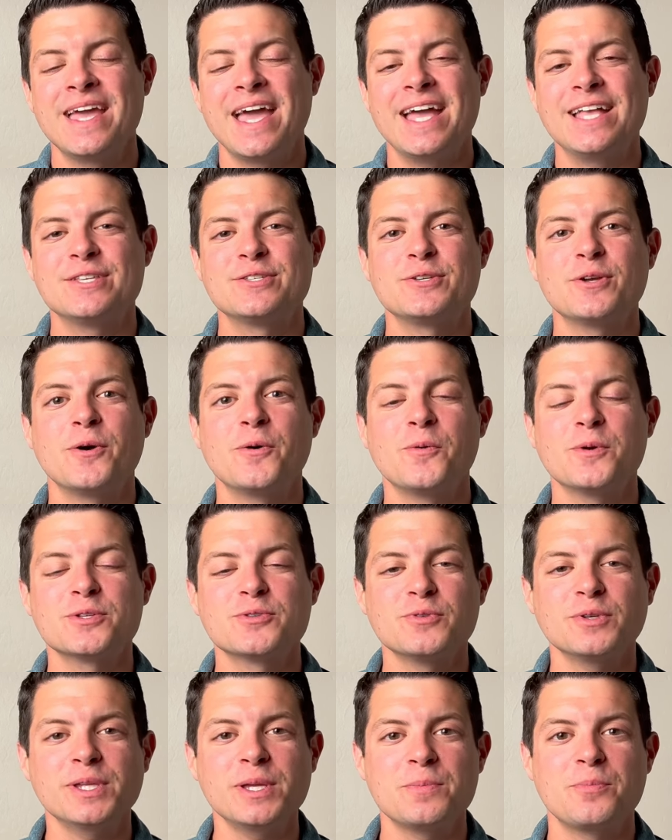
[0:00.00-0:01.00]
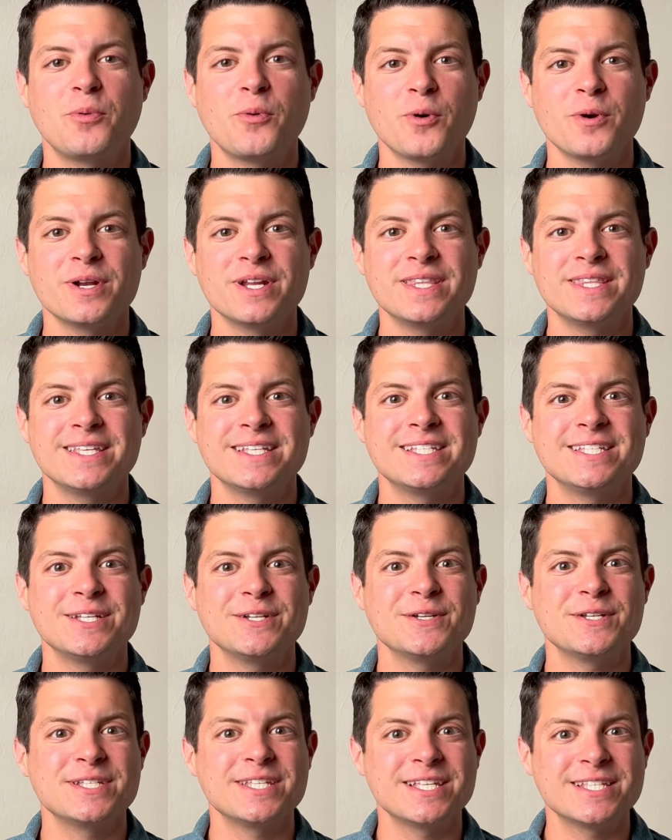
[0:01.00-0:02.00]
And so what's really important in this
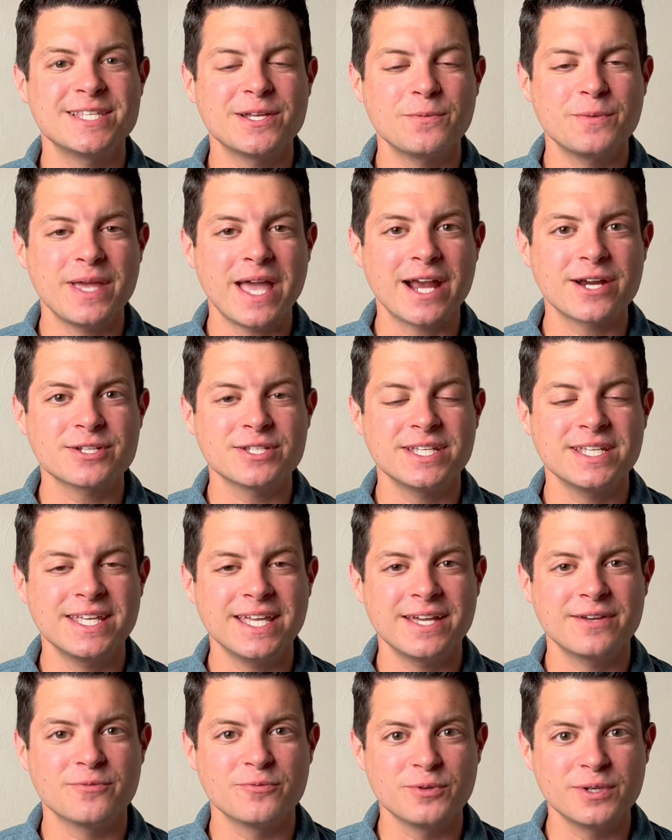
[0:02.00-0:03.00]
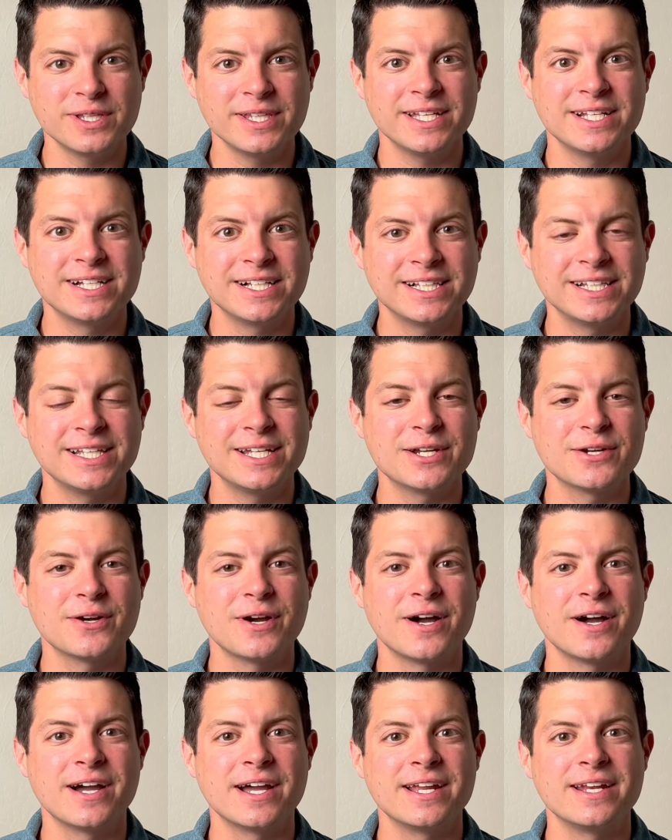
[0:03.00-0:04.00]
series is that we actually get really clear
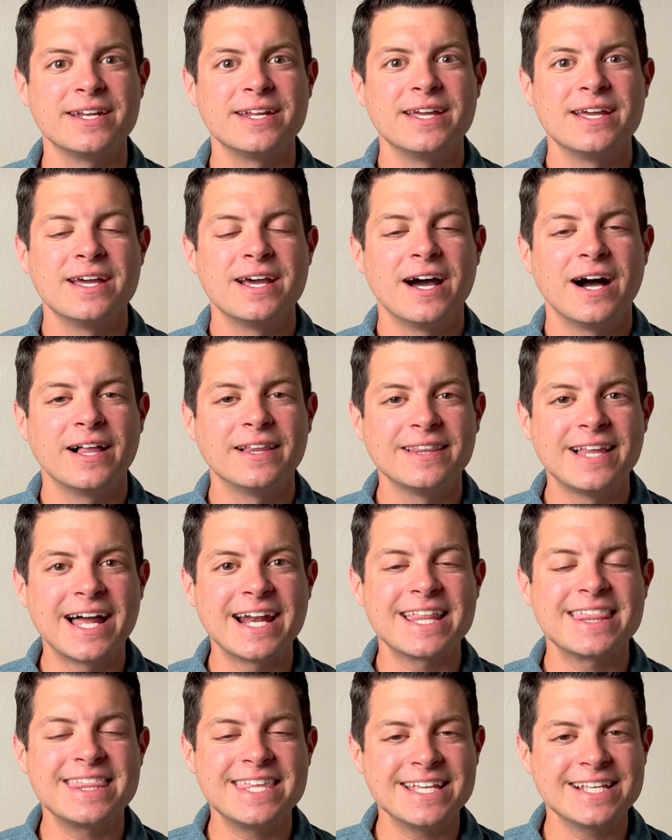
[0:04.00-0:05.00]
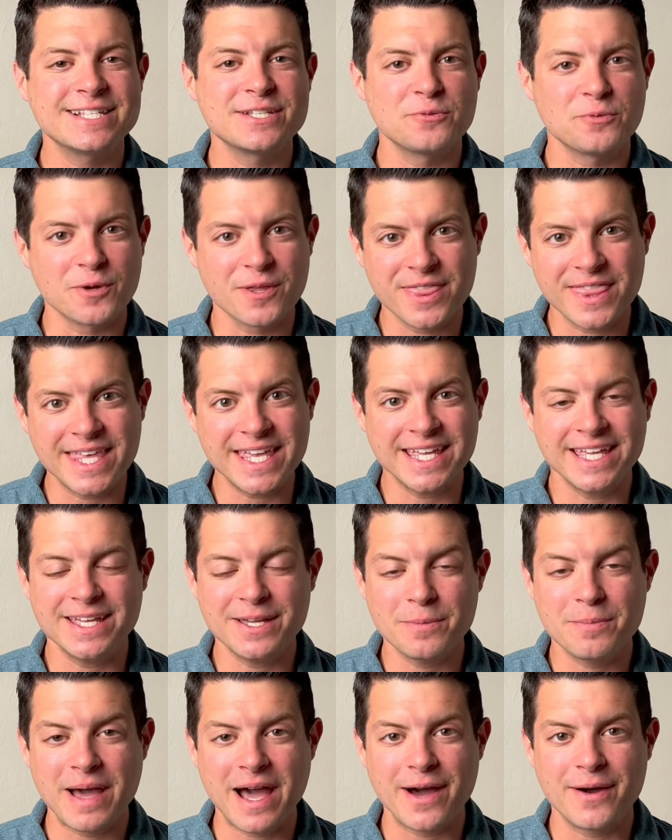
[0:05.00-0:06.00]
on a lot of things that we're thinking
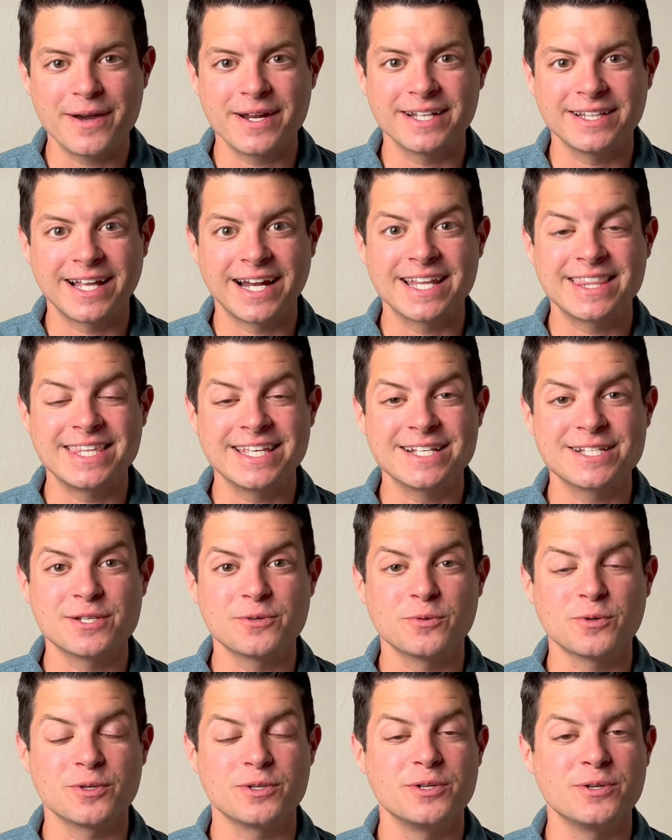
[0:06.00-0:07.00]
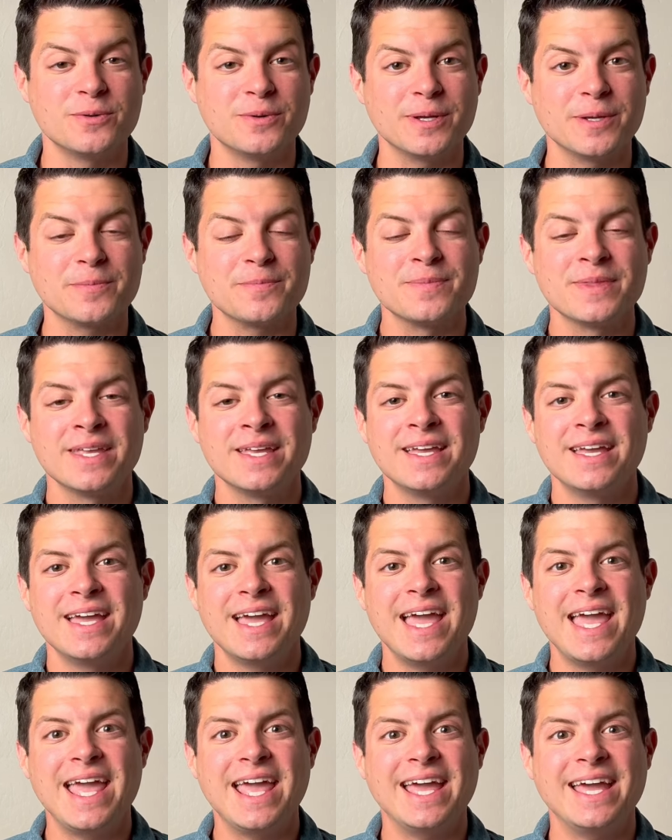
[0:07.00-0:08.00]
about and a lot of things that we're doing.
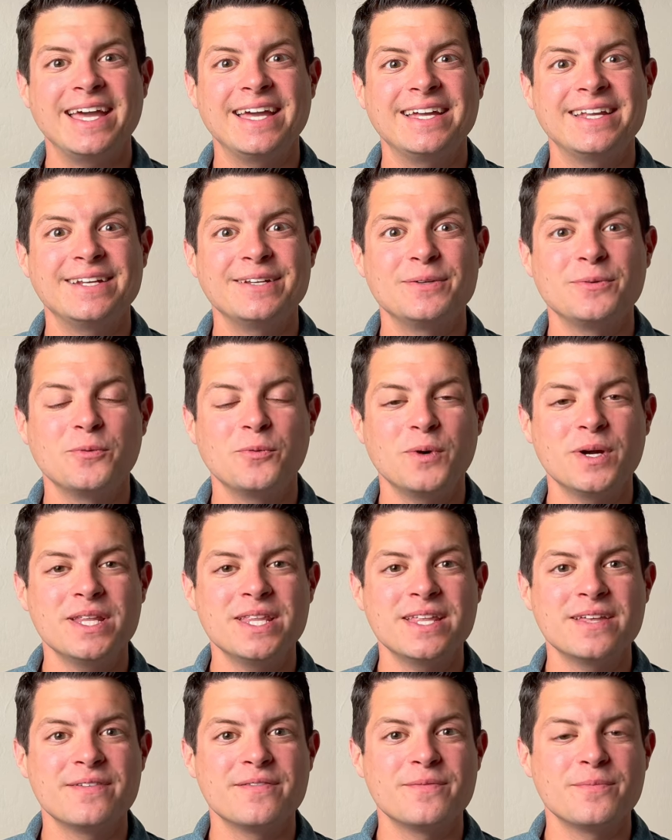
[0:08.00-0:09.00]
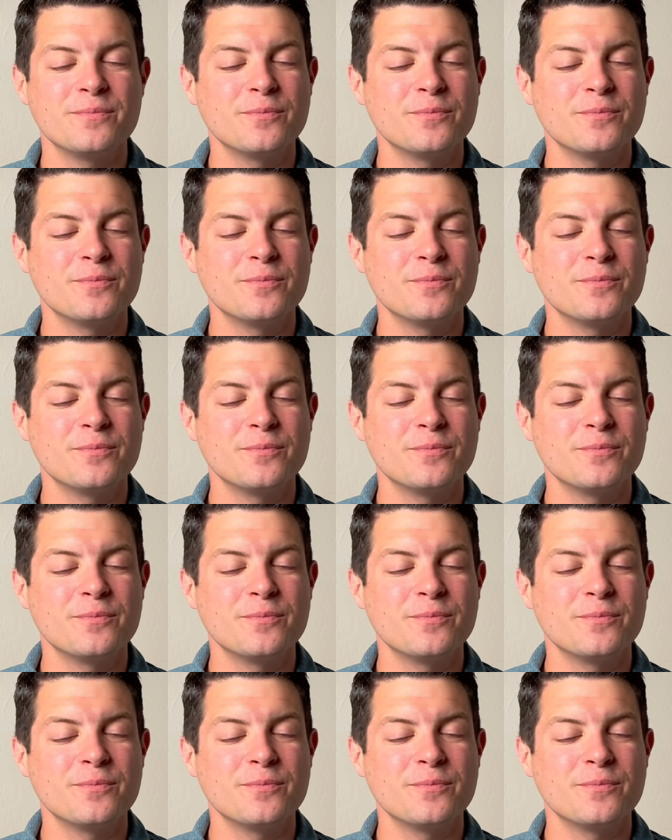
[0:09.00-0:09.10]
And one of